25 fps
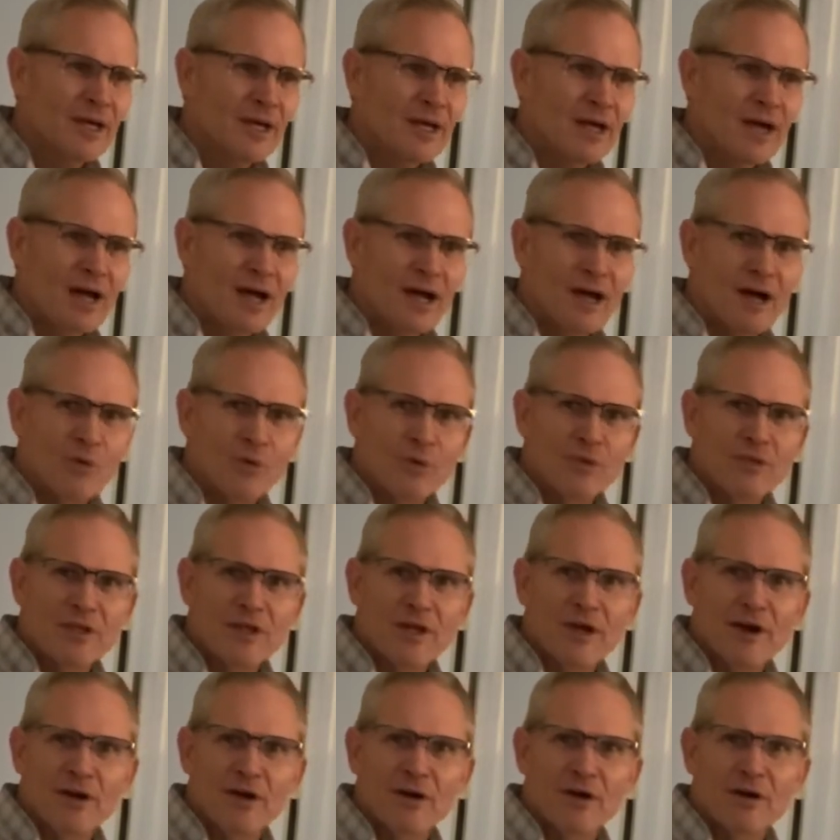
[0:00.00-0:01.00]
with
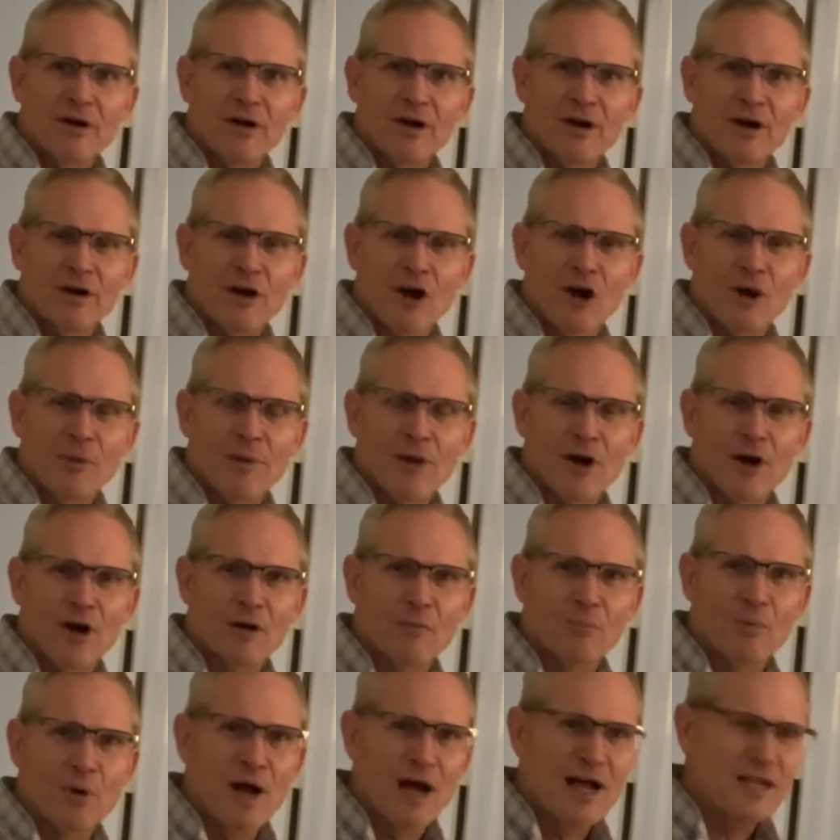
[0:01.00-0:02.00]
the air or carbon
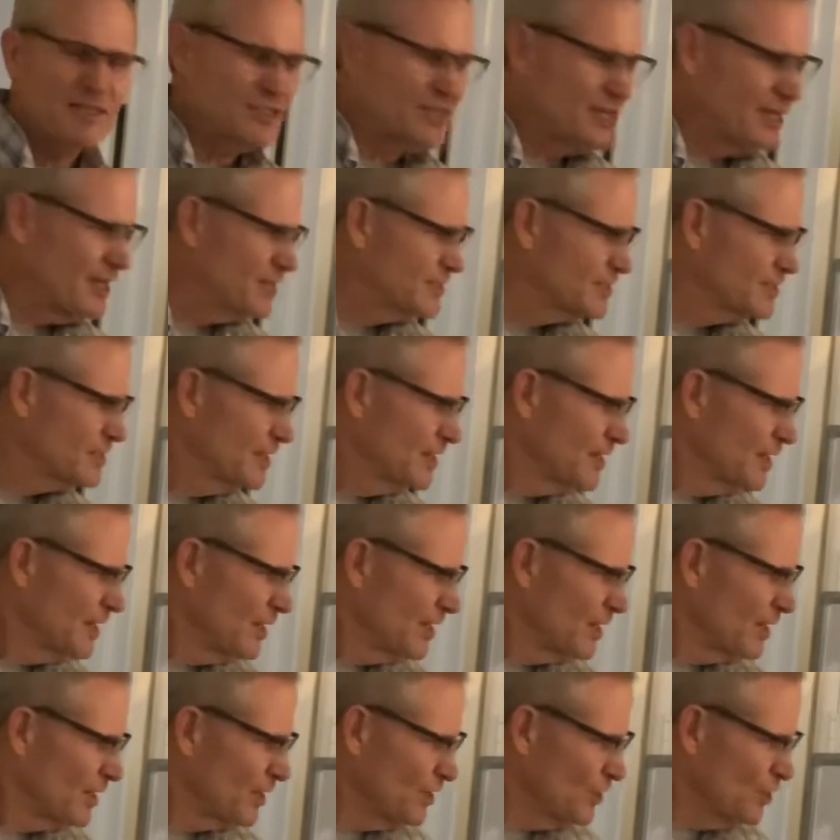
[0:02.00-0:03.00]
arc process,
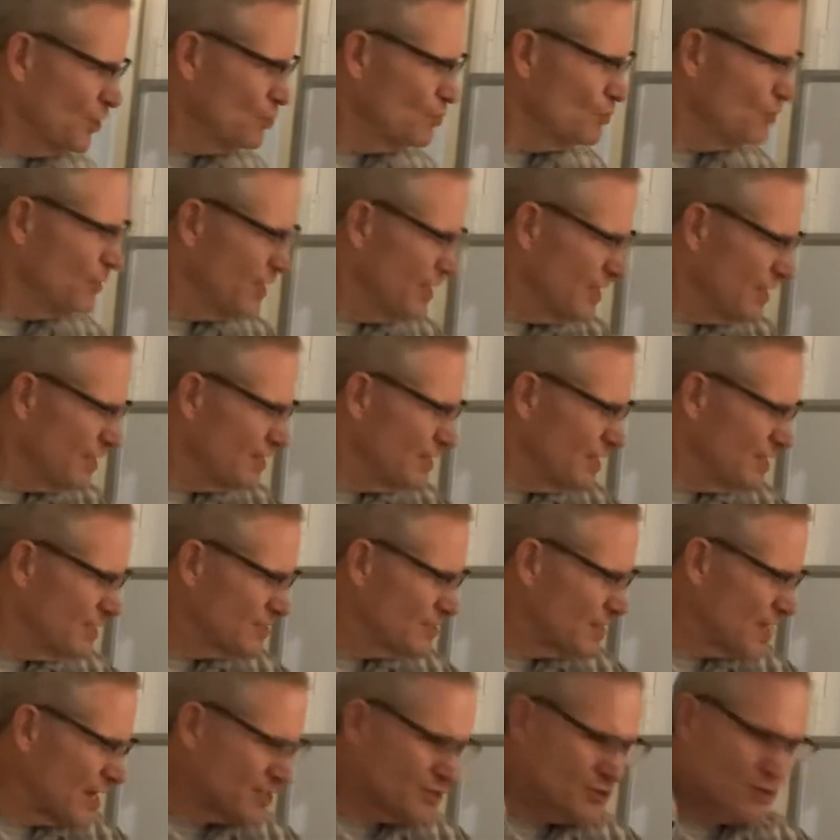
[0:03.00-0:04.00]
you need
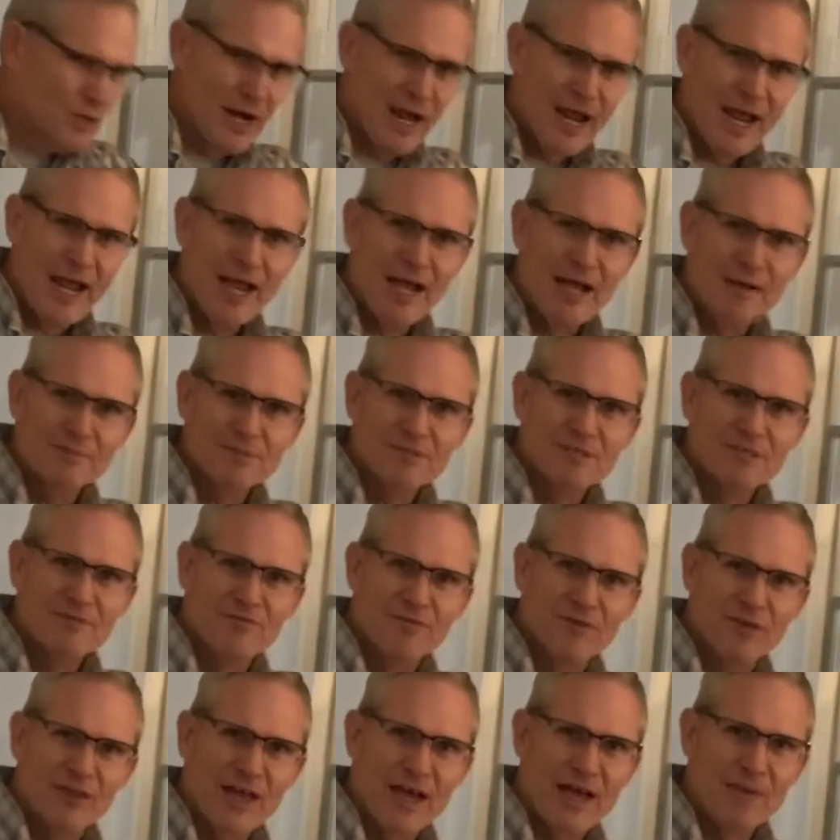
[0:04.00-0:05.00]
these extra amps
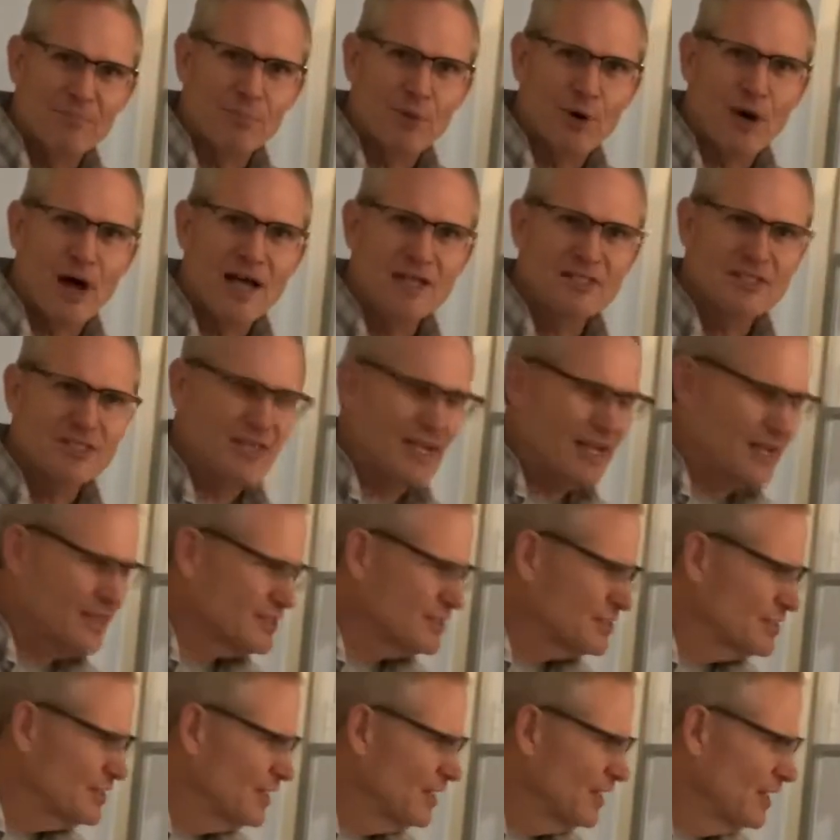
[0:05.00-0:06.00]
for that
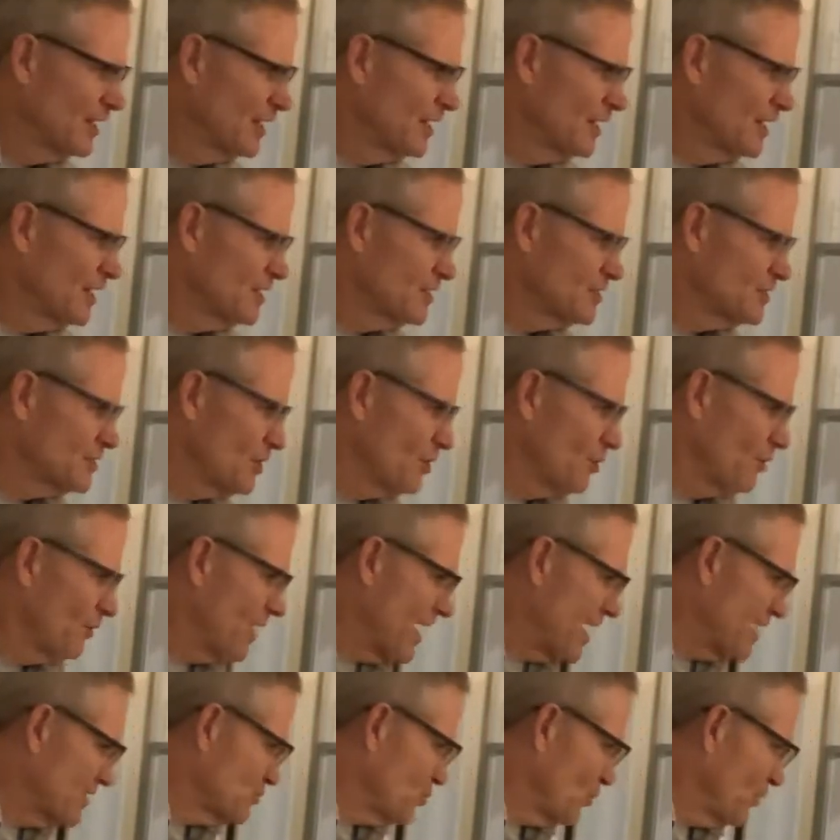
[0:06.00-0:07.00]
process. So
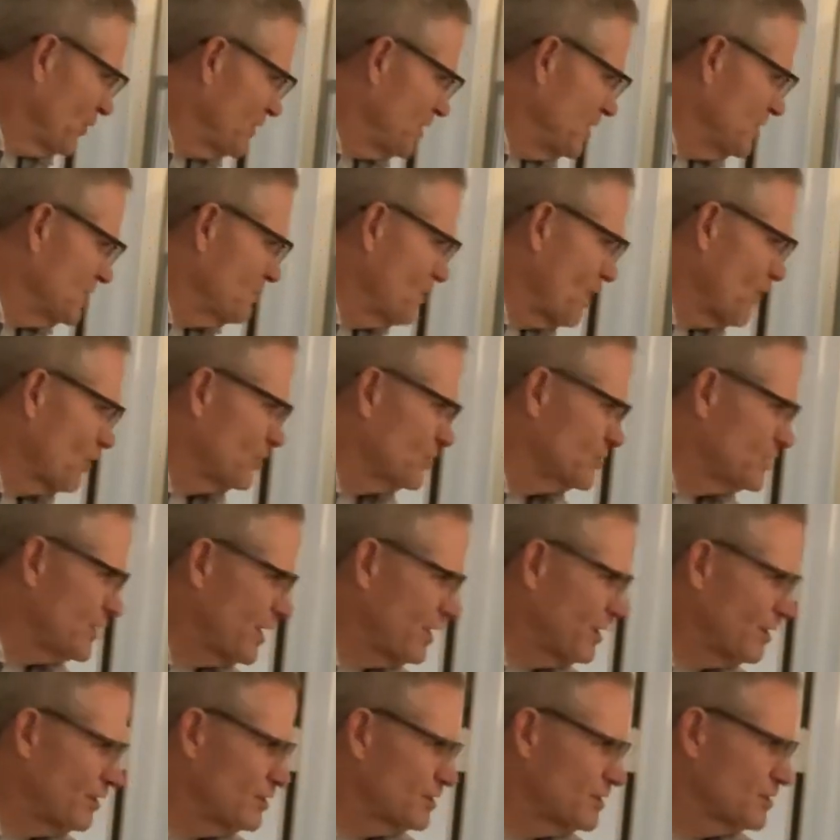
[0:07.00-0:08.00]
that's where these motor
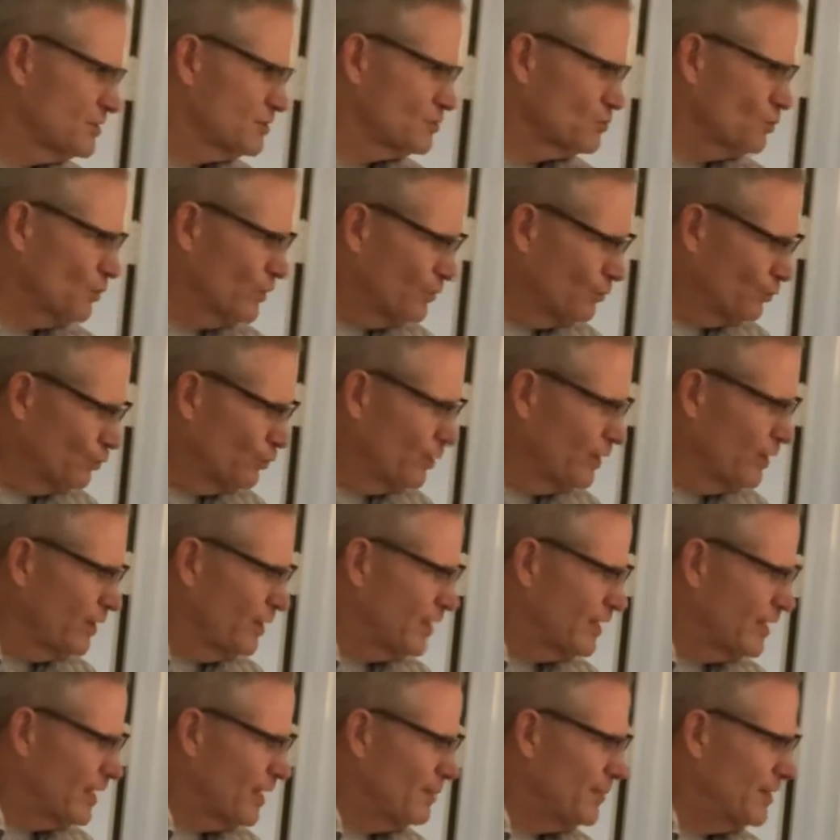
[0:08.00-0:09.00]
generators would
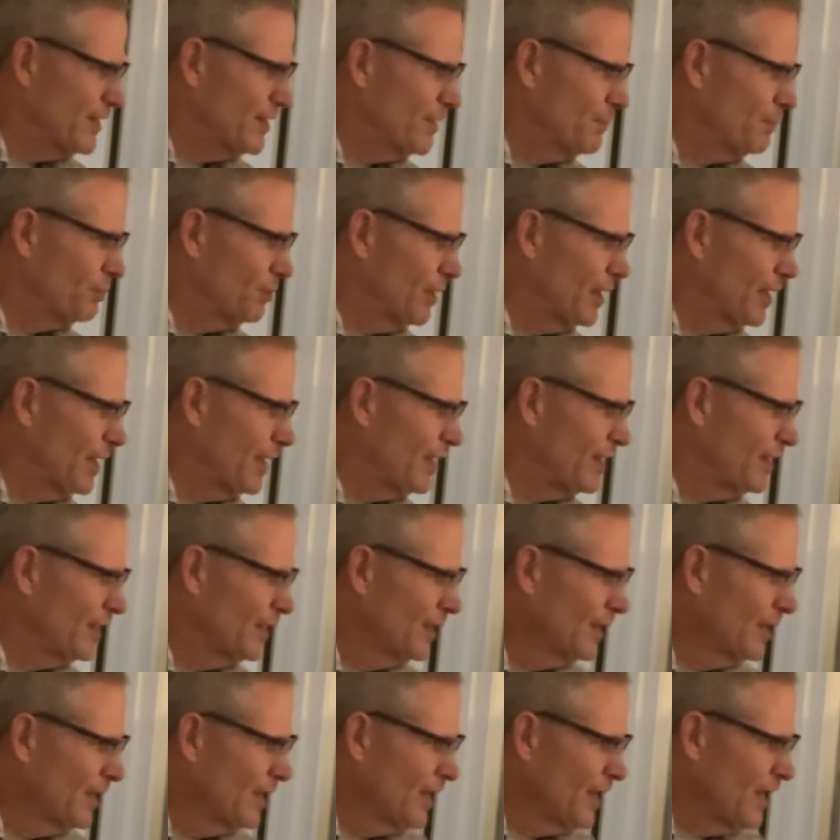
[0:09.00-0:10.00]
really come into play.
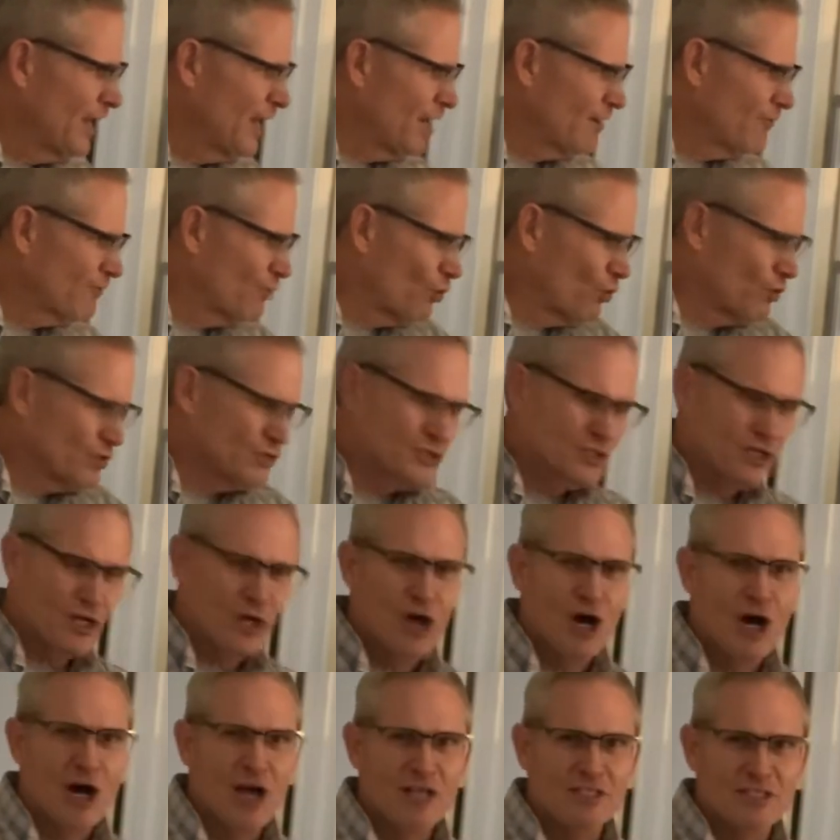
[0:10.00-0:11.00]
And of course, the
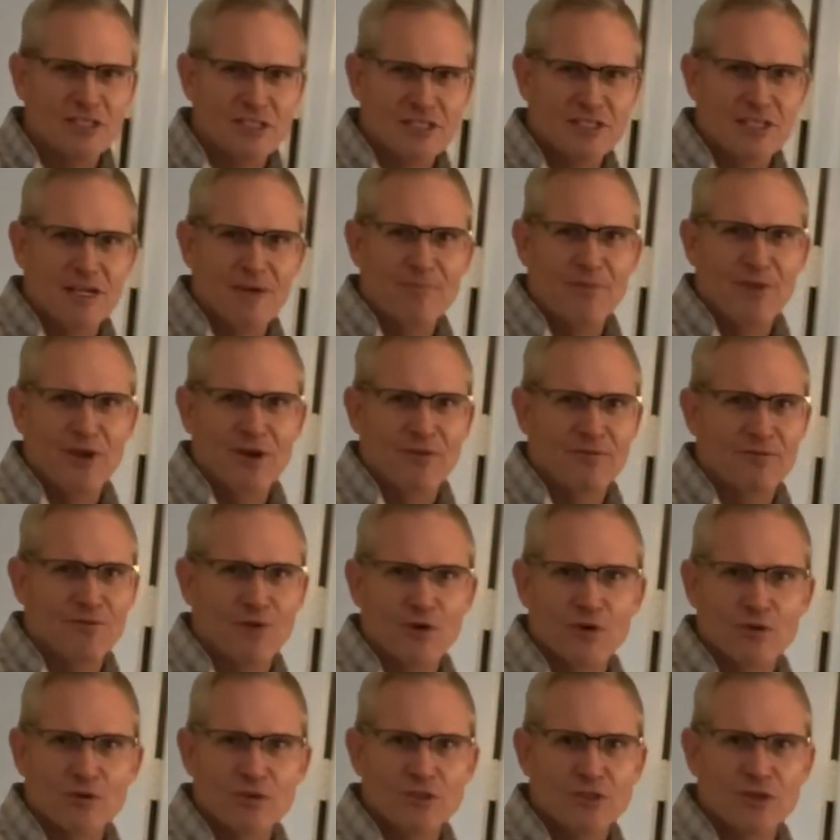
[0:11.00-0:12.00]
cost is up there,
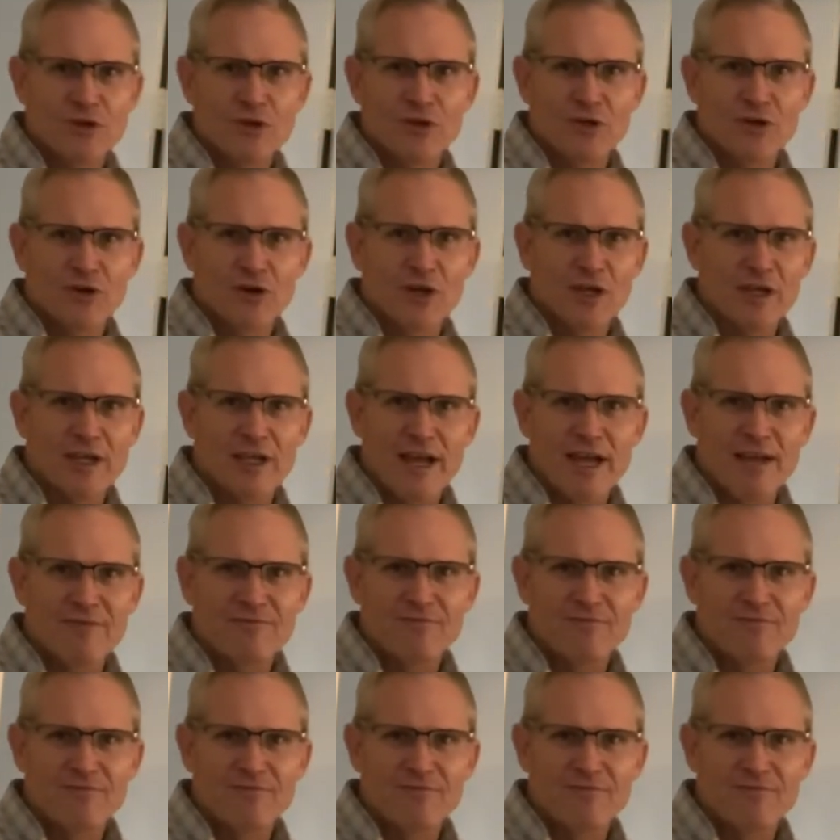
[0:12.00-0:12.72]
folks. You're looking at